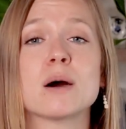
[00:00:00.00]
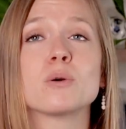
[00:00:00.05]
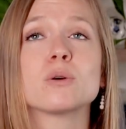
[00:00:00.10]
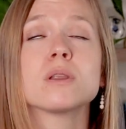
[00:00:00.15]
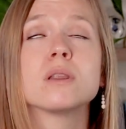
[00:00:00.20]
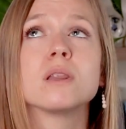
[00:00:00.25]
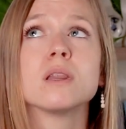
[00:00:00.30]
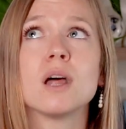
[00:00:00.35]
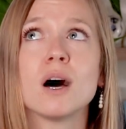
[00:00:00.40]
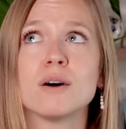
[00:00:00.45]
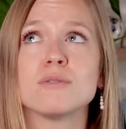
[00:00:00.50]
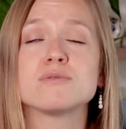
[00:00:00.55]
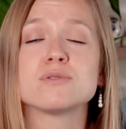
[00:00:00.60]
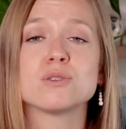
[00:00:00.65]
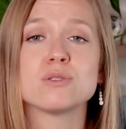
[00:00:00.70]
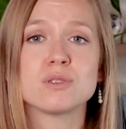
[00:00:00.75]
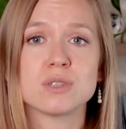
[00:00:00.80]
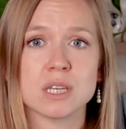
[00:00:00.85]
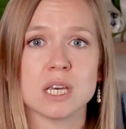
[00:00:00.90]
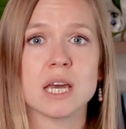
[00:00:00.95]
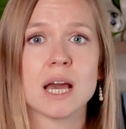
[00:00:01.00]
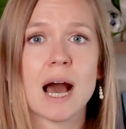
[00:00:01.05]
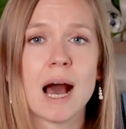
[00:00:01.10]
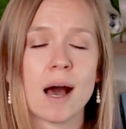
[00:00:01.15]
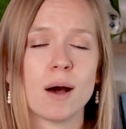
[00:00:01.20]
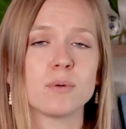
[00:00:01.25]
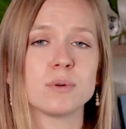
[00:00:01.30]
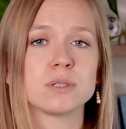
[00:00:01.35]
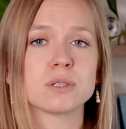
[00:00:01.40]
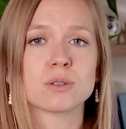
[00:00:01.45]
I would love to see
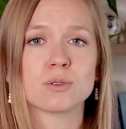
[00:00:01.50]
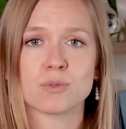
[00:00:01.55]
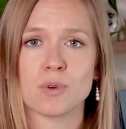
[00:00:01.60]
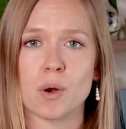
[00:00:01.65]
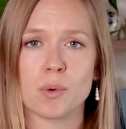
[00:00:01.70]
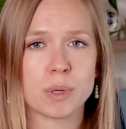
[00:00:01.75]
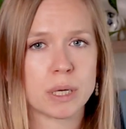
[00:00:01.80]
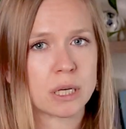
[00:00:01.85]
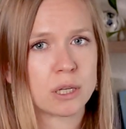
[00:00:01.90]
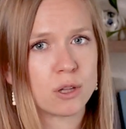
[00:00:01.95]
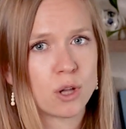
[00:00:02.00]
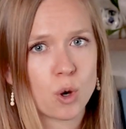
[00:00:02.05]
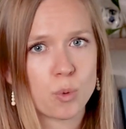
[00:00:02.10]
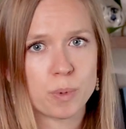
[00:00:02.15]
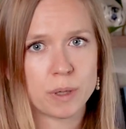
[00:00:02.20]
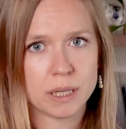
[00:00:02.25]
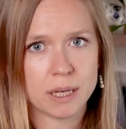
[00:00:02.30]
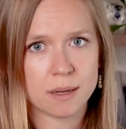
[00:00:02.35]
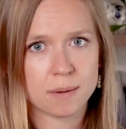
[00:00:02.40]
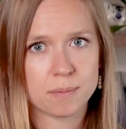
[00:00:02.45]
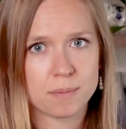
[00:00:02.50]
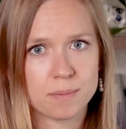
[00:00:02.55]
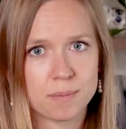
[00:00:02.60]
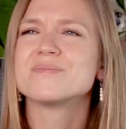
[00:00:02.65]
how it's growing globally.